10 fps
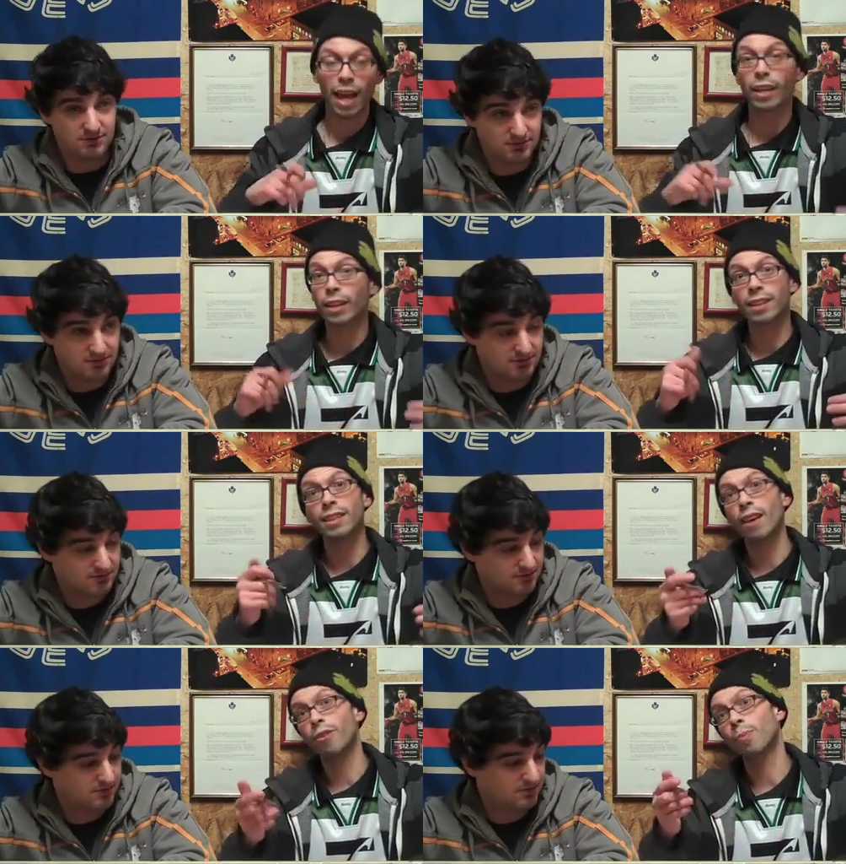
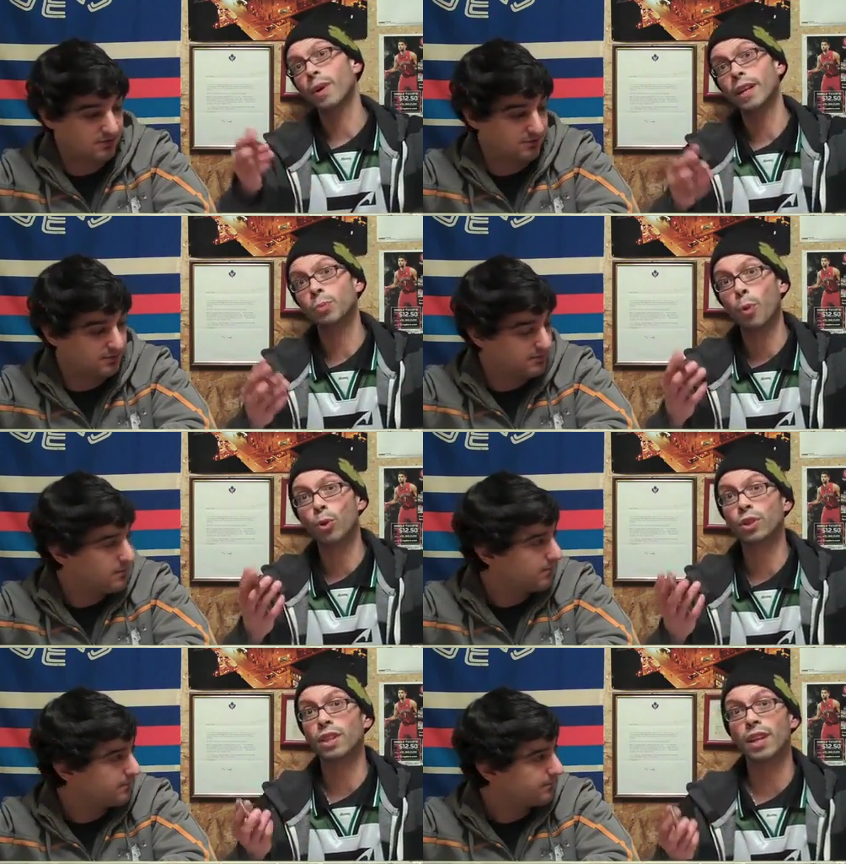Speaker 1: Because everybody's
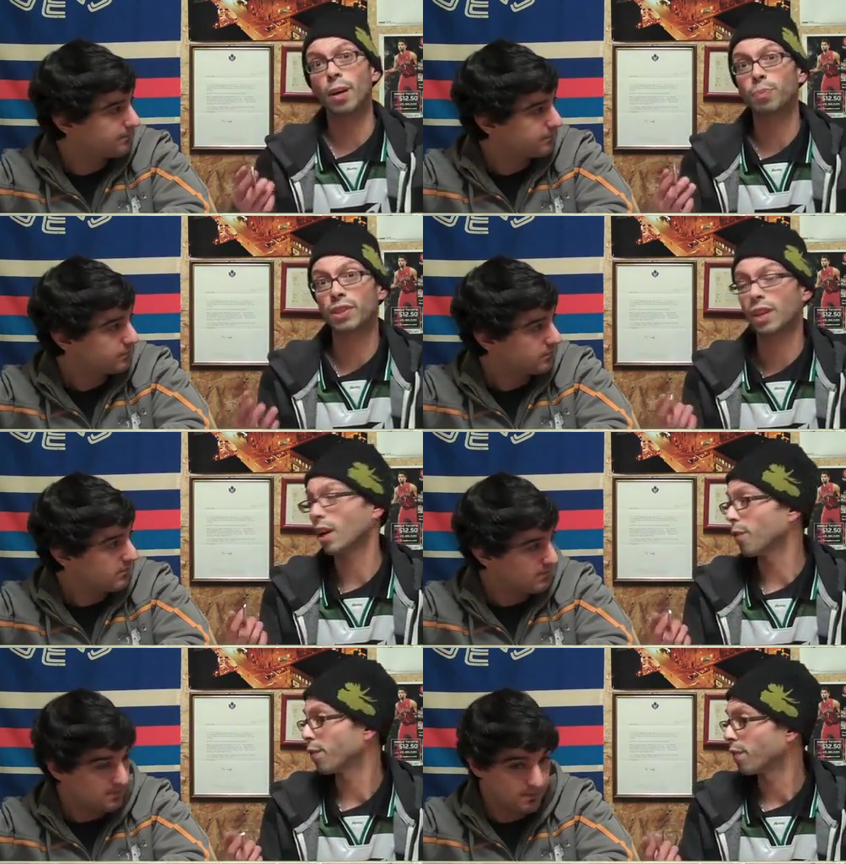posting up
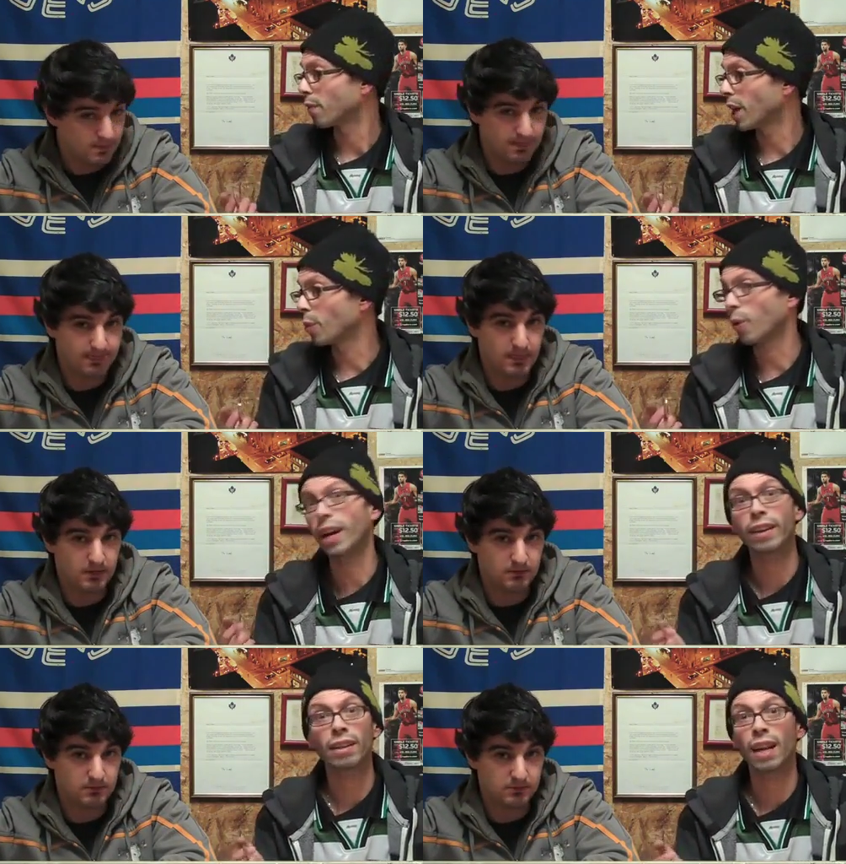stuff, right,
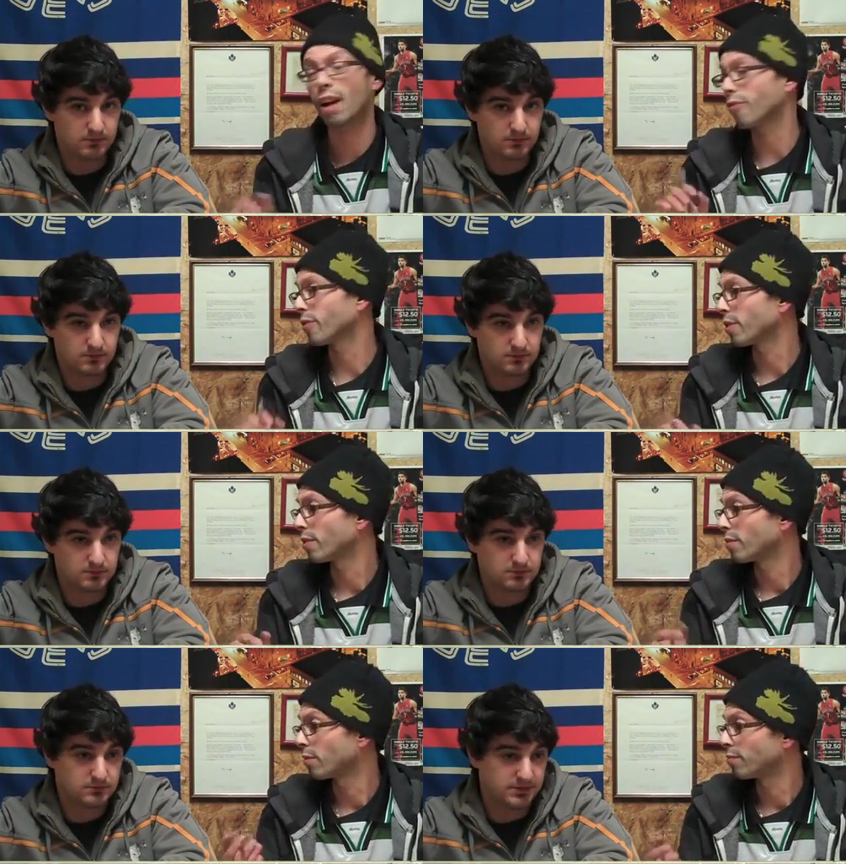right and left.
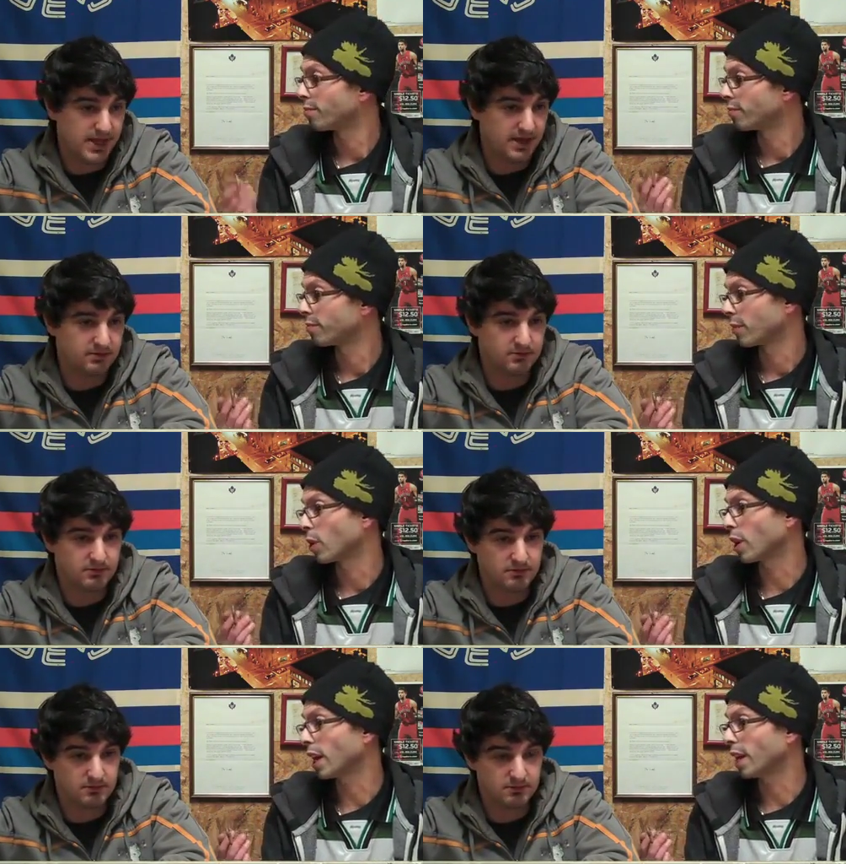Yeah.
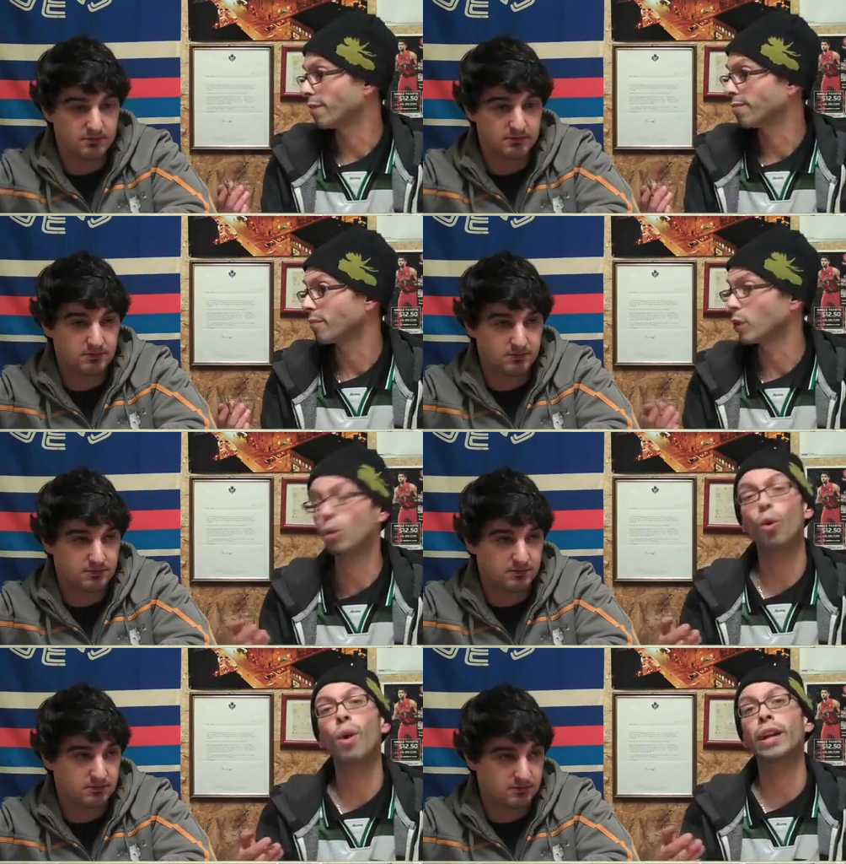Okay. You
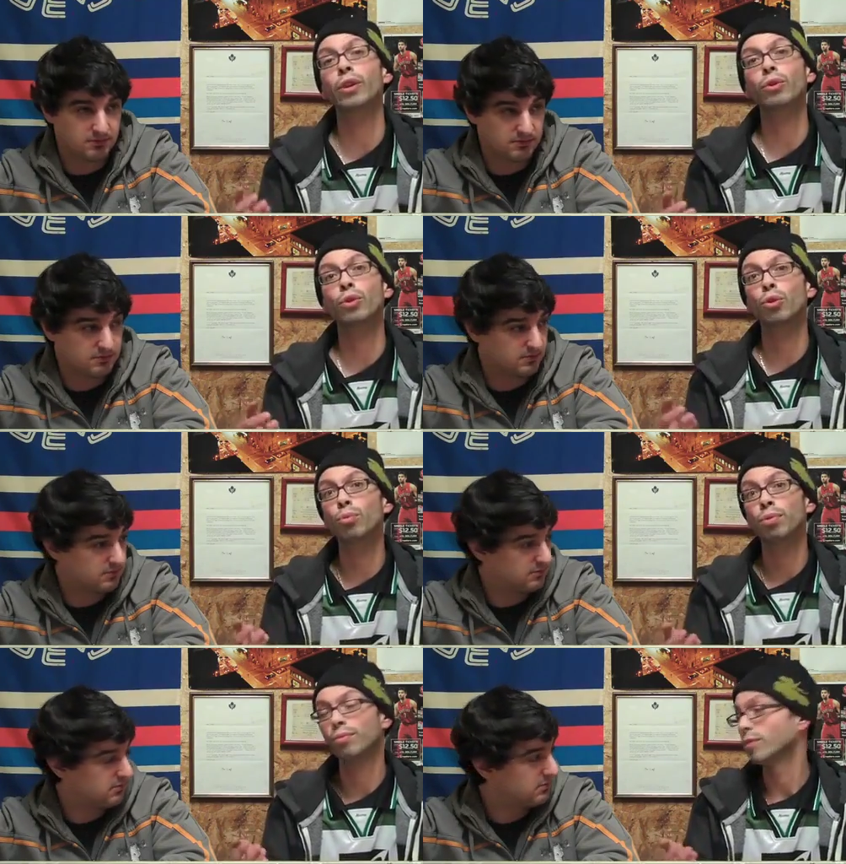go on
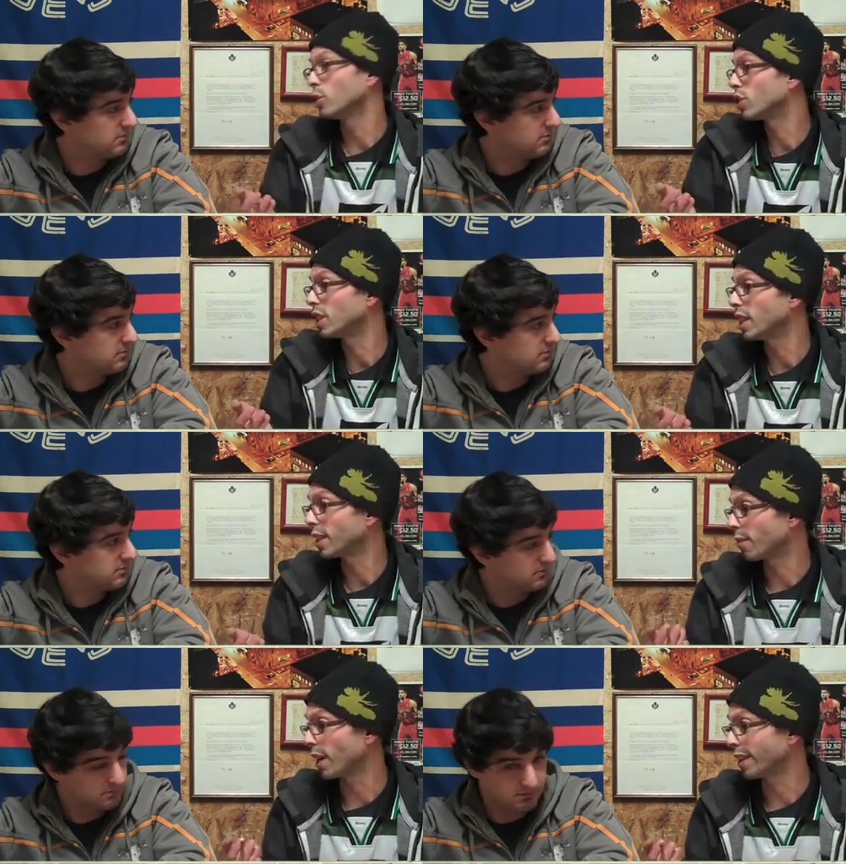YouTube, you see
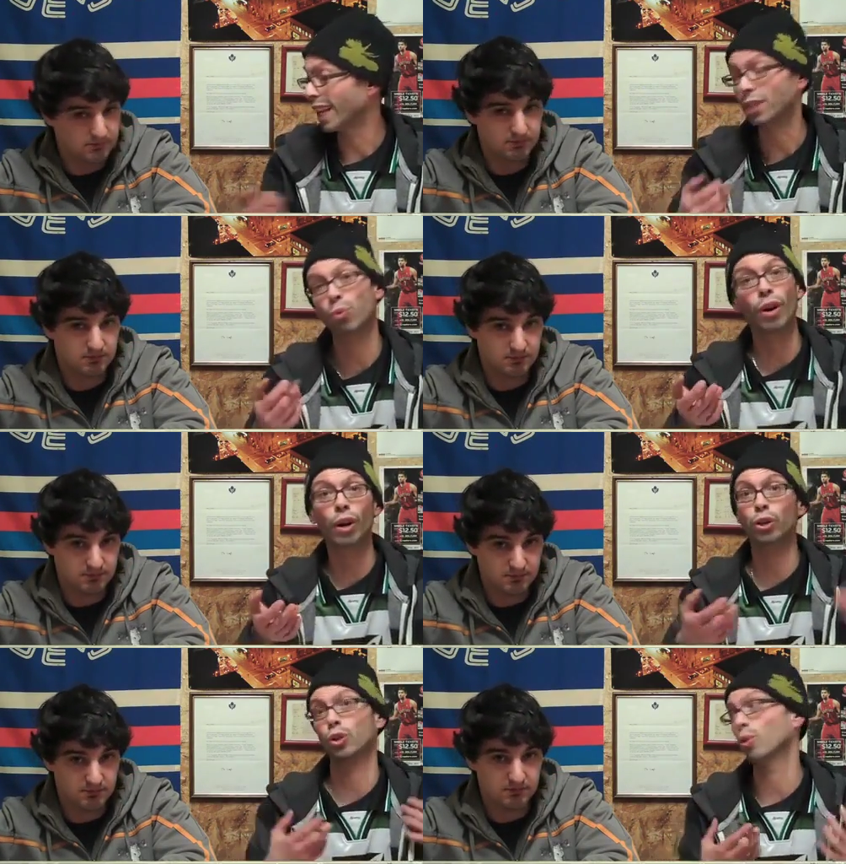it, right? That's where
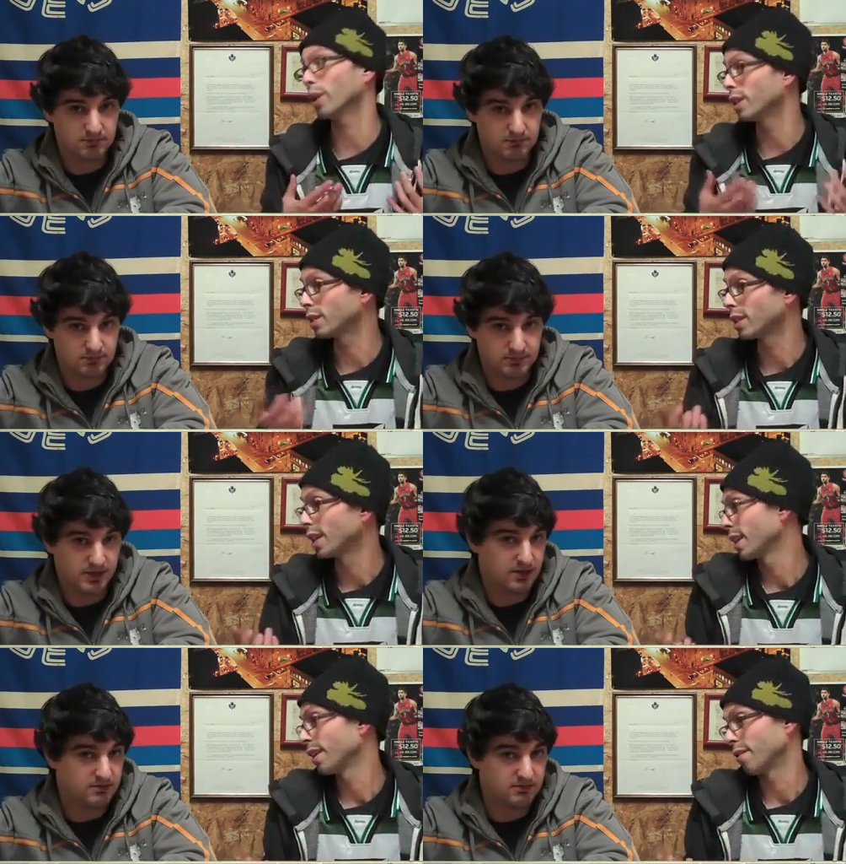our show is.
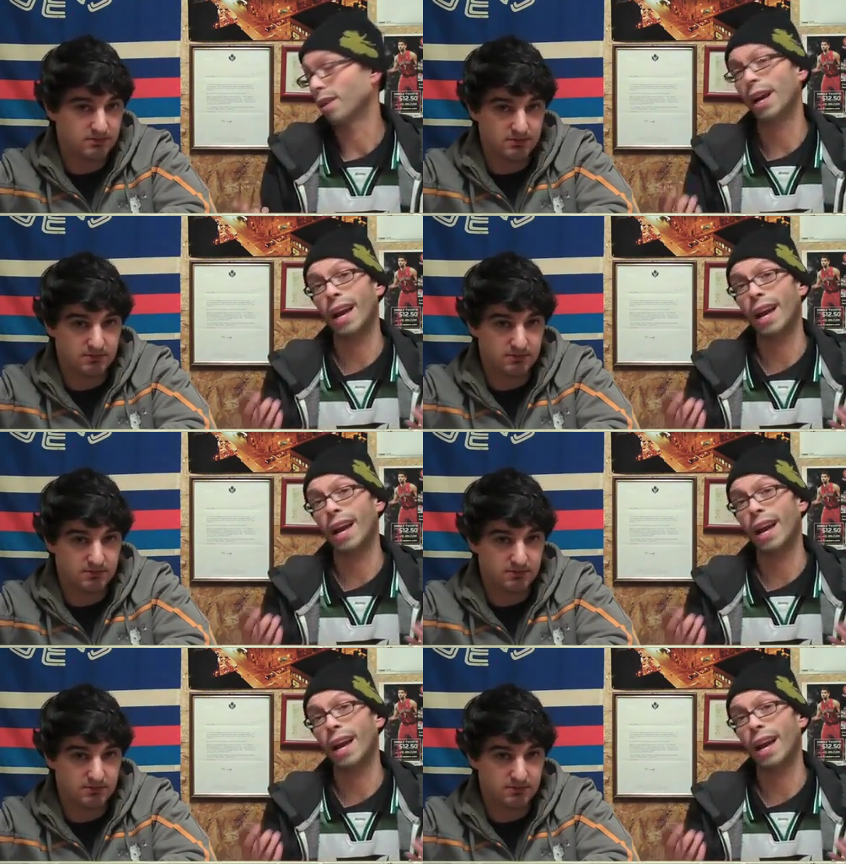Yeah. Right,